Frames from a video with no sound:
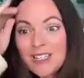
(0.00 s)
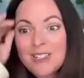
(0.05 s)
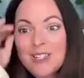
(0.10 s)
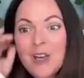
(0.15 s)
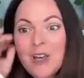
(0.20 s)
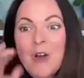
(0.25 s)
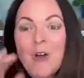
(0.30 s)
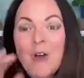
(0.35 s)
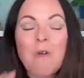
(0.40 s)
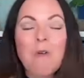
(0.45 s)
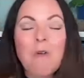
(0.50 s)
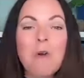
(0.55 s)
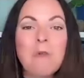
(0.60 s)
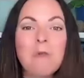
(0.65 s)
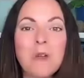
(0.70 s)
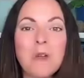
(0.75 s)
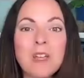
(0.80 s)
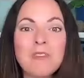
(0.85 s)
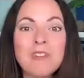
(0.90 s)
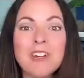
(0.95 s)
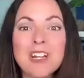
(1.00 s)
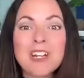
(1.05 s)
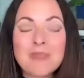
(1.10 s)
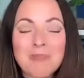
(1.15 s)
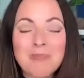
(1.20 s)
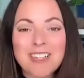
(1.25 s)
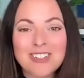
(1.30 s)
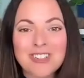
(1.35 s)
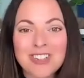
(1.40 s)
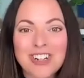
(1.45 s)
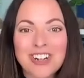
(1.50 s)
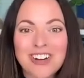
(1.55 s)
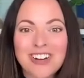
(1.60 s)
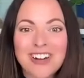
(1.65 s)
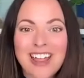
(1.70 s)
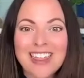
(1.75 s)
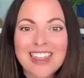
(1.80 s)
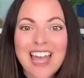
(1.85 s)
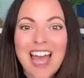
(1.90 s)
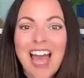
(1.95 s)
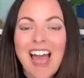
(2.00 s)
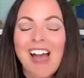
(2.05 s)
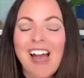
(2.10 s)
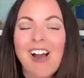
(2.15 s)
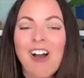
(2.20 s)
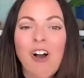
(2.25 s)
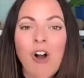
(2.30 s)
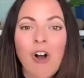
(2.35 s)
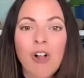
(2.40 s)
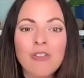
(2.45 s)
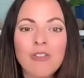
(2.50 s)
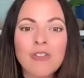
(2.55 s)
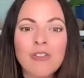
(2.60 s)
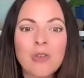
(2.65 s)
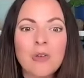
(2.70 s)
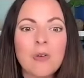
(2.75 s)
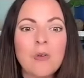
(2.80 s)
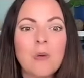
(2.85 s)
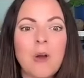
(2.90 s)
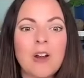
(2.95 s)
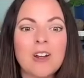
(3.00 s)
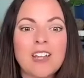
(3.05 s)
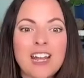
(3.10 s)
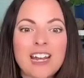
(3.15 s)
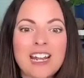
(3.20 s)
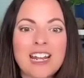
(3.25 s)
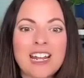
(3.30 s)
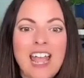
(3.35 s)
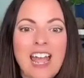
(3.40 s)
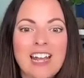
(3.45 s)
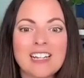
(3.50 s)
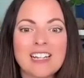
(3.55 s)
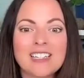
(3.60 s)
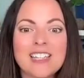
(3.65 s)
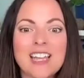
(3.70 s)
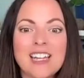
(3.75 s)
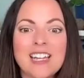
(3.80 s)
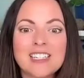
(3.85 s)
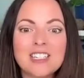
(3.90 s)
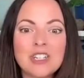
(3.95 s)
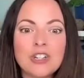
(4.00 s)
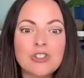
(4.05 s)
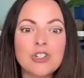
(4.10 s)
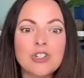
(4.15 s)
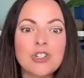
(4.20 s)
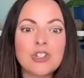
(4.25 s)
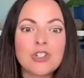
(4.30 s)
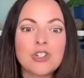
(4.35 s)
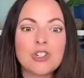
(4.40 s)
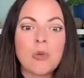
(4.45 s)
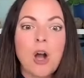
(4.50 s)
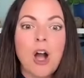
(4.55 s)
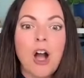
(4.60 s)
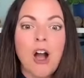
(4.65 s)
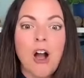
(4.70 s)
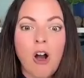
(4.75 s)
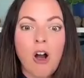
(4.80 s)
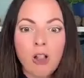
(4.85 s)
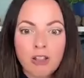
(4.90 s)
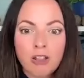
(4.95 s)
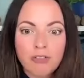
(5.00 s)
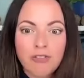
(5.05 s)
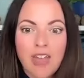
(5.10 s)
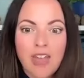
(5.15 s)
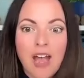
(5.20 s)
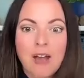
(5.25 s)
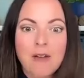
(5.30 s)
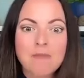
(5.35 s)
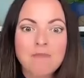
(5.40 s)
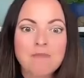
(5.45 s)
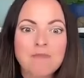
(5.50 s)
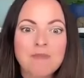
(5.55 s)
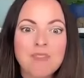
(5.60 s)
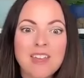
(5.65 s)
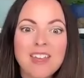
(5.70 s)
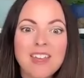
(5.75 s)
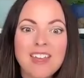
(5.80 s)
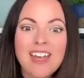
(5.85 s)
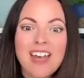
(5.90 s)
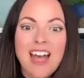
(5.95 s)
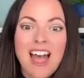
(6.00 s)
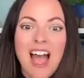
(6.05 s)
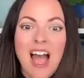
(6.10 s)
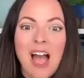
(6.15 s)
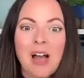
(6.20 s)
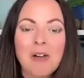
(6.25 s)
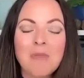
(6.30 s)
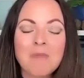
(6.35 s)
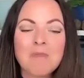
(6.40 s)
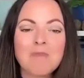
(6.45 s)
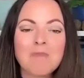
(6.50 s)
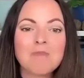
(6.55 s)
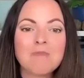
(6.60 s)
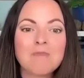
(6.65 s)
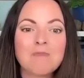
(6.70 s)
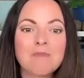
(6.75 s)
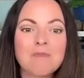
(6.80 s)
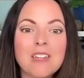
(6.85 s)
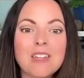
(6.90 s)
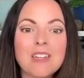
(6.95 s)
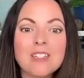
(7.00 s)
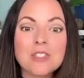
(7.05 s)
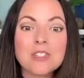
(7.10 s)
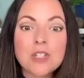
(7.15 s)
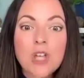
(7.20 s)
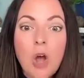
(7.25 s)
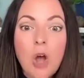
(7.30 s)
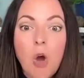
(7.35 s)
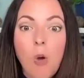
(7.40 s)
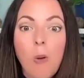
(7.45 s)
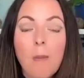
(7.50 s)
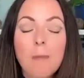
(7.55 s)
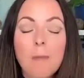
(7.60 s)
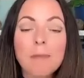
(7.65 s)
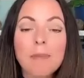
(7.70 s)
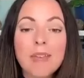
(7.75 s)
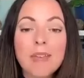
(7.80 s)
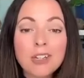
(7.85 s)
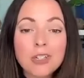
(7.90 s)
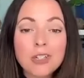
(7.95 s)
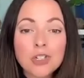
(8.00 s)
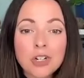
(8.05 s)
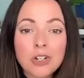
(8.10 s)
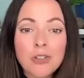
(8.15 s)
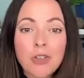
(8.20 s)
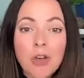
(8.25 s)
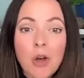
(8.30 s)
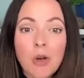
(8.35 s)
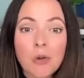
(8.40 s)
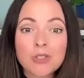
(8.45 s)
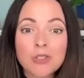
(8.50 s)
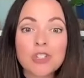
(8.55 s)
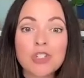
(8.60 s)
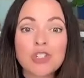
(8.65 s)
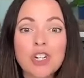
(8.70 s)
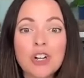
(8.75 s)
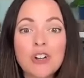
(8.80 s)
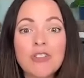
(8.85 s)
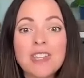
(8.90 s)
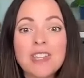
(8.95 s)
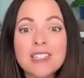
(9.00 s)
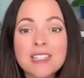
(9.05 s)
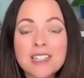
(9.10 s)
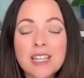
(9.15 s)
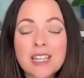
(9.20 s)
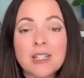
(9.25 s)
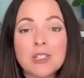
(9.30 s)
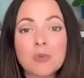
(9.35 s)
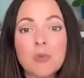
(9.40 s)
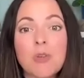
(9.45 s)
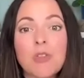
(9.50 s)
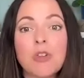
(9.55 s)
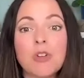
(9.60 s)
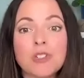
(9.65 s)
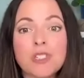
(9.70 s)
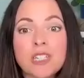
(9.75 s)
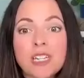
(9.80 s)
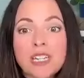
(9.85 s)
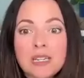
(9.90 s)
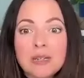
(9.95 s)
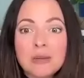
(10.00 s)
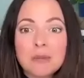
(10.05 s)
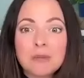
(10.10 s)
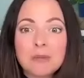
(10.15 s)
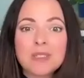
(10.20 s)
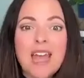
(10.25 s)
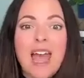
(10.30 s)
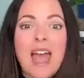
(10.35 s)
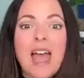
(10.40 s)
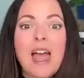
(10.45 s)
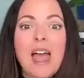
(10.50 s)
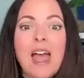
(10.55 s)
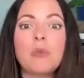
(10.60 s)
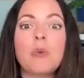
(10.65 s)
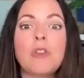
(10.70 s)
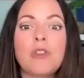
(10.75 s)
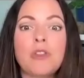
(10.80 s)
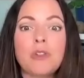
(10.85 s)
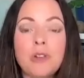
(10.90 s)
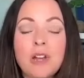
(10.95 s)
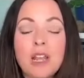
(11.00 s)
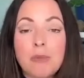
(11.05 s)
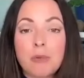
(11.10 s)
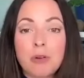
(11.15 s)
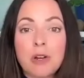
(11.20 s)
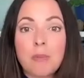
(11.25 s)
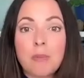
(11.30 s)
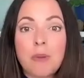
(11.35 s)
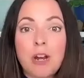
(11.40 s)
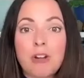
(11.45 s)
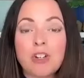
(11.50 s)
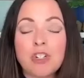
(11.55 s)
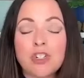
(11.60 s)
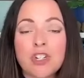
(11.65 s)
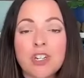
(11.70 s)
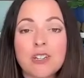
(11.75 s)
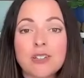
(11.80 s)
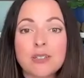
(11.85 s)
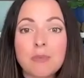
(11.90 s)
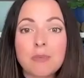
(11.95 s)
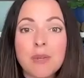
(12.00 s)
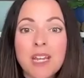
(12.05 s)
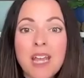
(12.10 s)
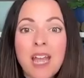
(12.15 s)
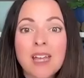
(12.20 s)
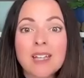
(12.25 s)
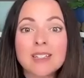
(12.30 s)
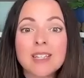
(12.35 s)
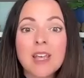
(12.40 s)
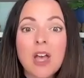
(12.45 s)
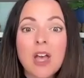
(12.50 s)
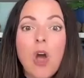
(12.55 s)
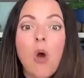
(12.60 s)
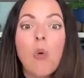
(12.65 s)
So we want to make sure that all of you are getting access to all of that. Um, so make sure, though, to share these links with your teams and with your neighboring parishes because